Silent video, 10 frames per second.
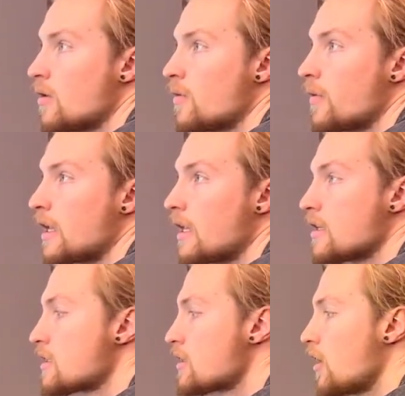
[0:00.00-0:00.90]
We're getting a
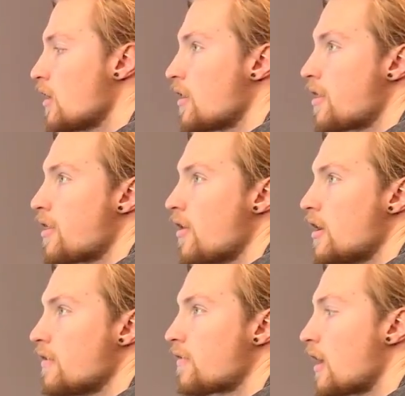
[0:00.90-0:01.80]
solid
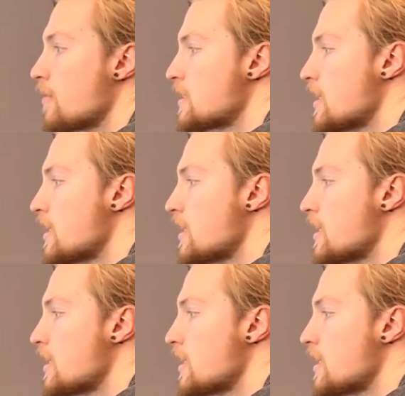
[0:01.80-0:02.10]
30 frames